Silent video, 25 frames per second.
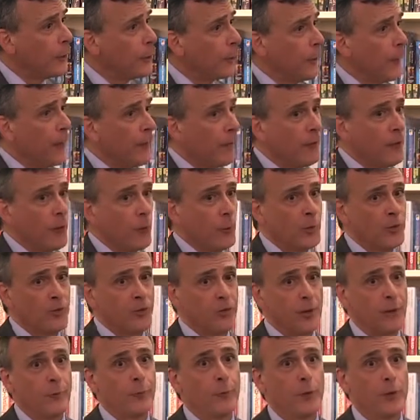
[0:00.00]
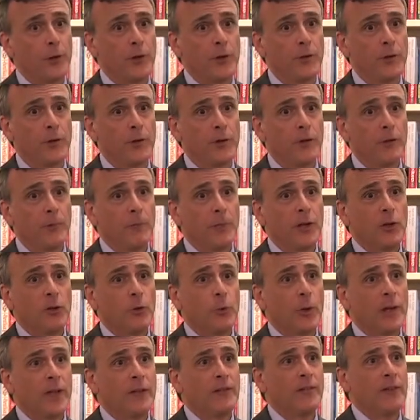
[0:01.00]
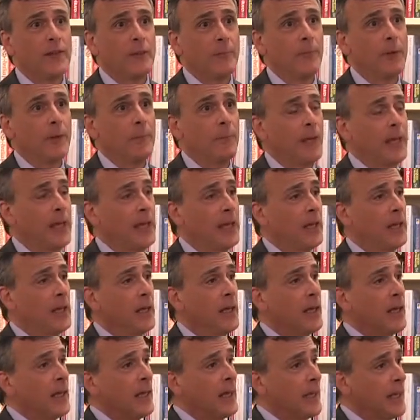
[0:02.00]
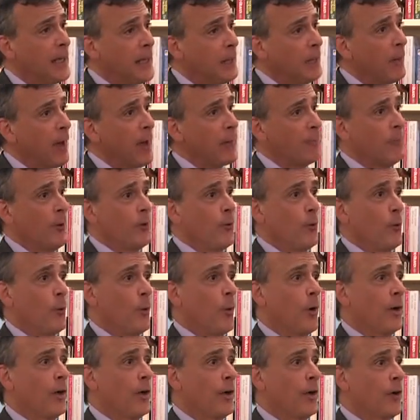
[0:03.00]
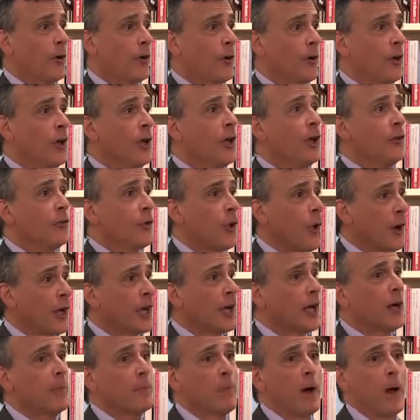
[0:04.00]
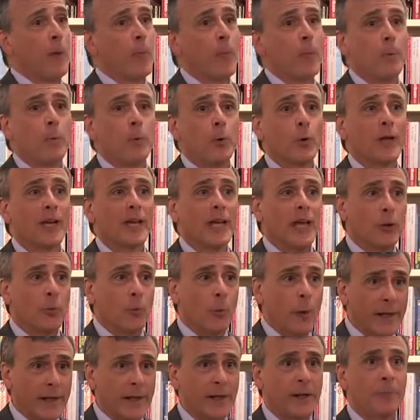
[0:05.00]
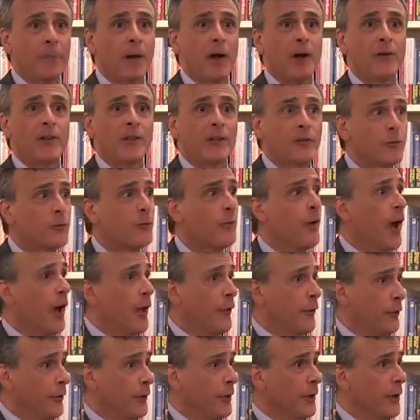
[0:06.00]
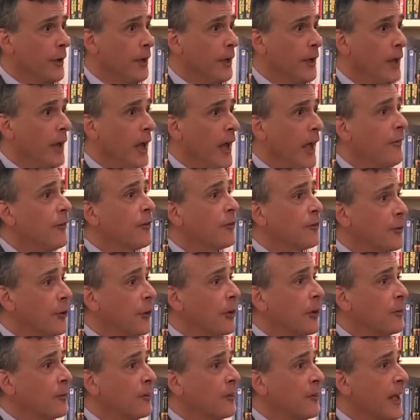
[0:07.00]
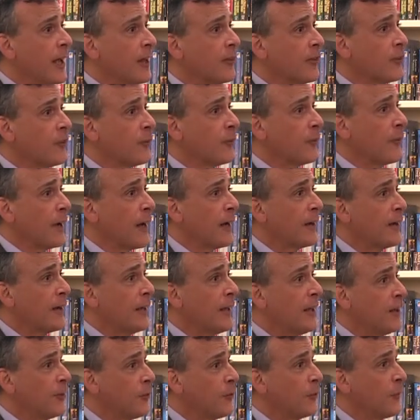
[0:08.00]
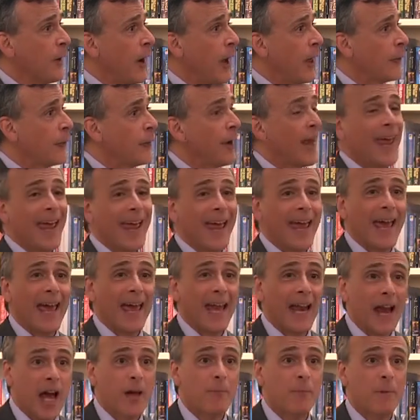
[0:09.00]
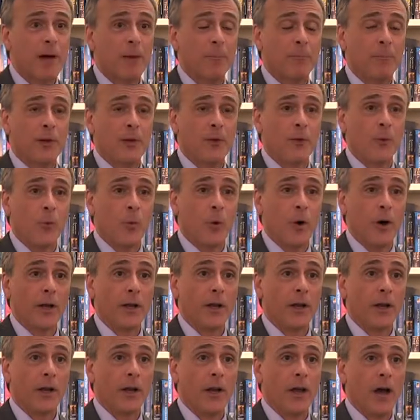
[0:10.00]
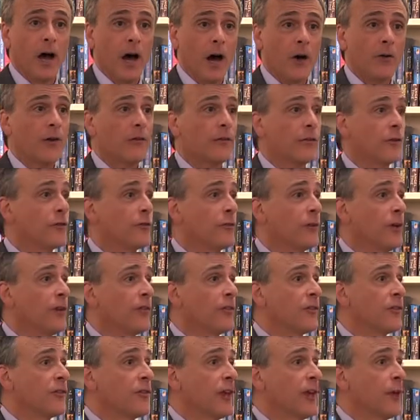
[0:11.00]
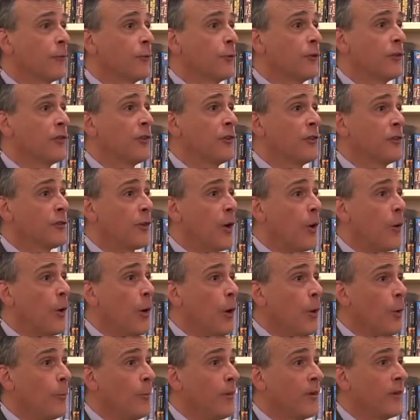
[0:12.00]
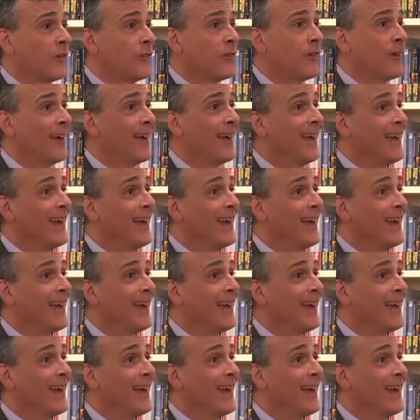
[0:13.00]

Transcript: thing that was different between Tim and me, he might be the one here talking about the book he'd written about his father and the circumstances affecting his father, and I might be the one out on the streets of San Francisco homeless,